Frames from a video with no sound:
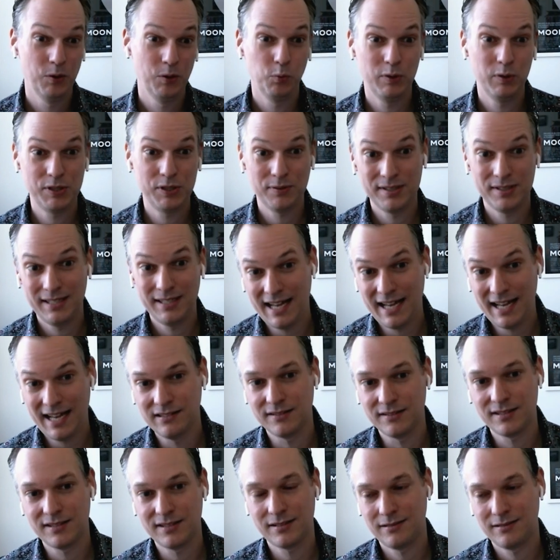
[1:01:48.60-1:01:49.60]
which was
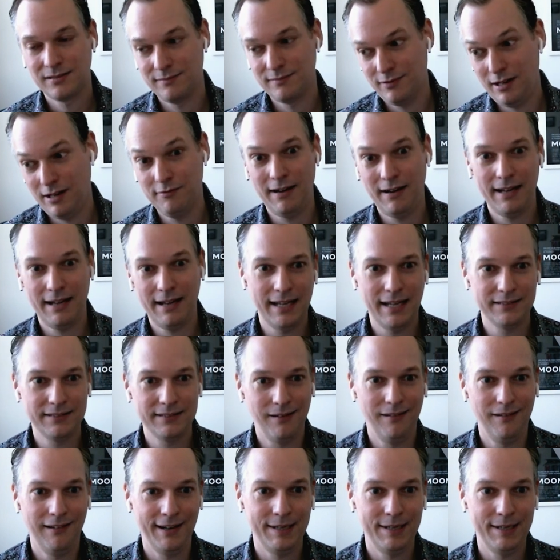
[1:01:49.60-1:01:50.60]
announced around that
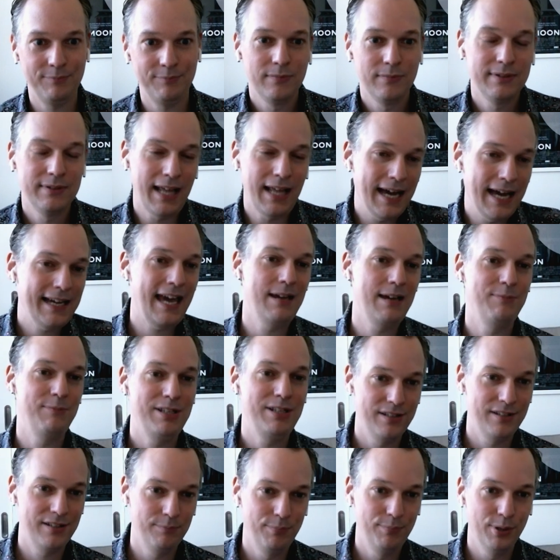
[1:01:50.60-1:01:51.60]
time, that came
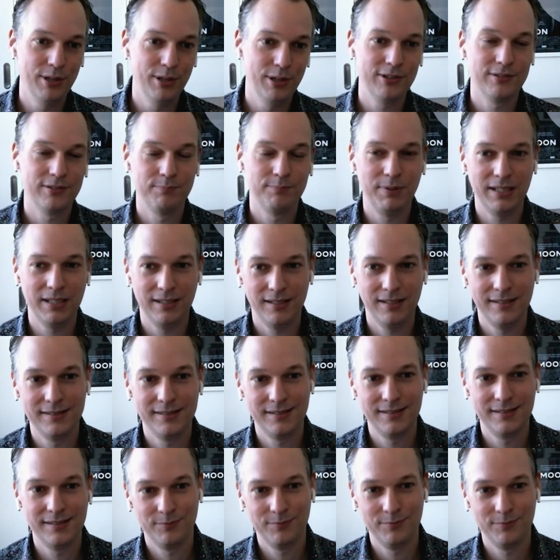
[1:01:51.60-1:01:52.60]
into the book
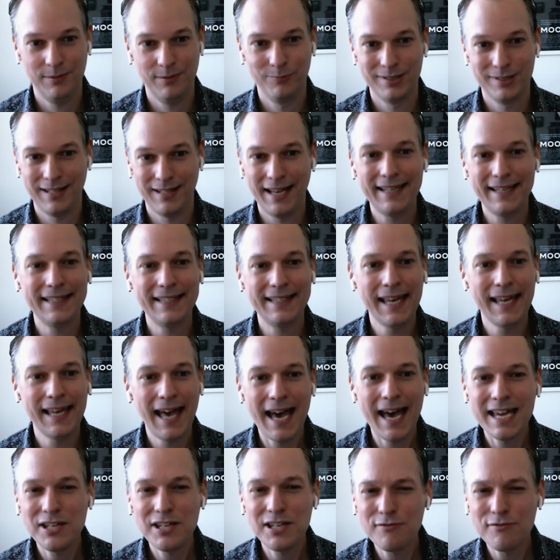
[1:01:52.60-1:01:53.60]
because Tim was like,
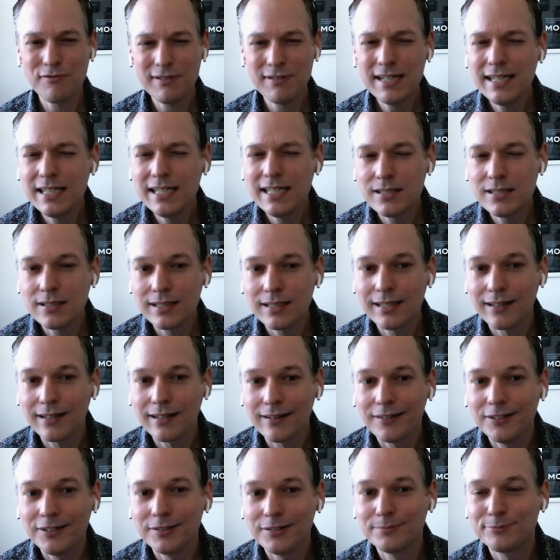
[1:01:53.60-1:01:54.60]
yeah, you really should
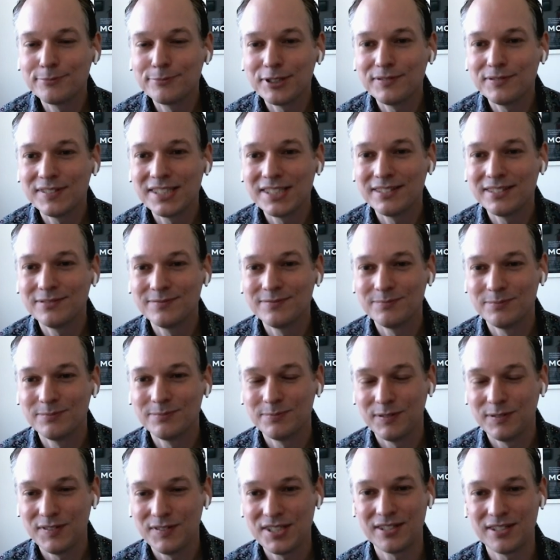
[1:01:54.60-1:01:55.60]
include provision
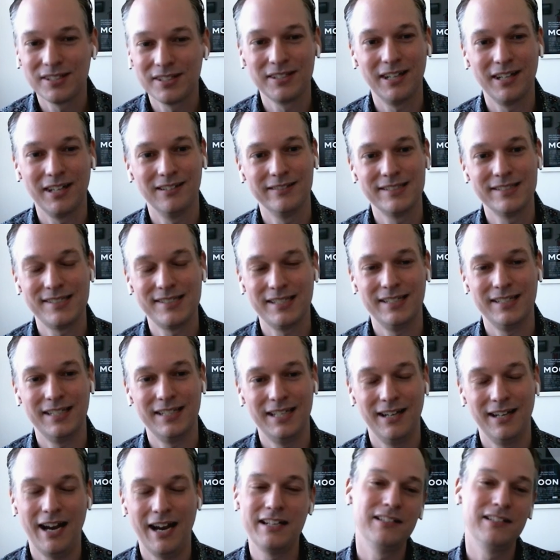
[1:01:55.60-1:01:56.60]
concurrency in
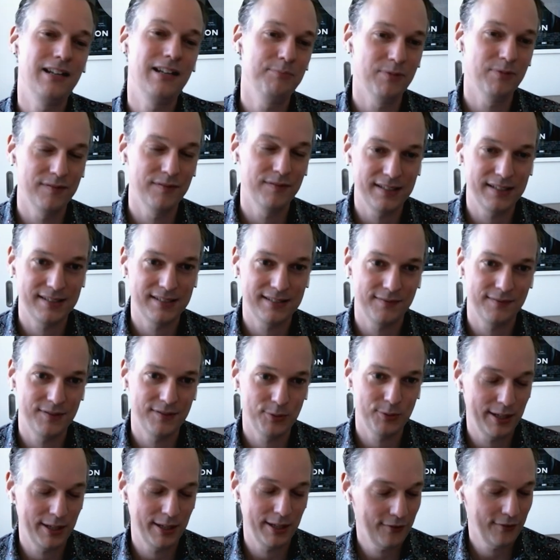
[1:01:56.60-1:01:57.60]
here, and a number of other stuff as
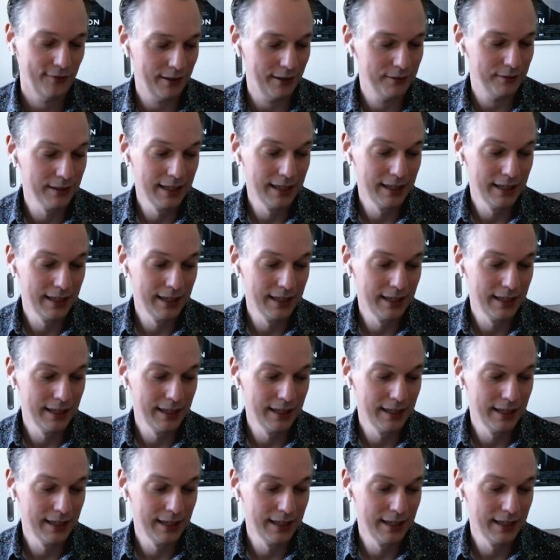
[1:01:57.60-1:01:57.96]
well. So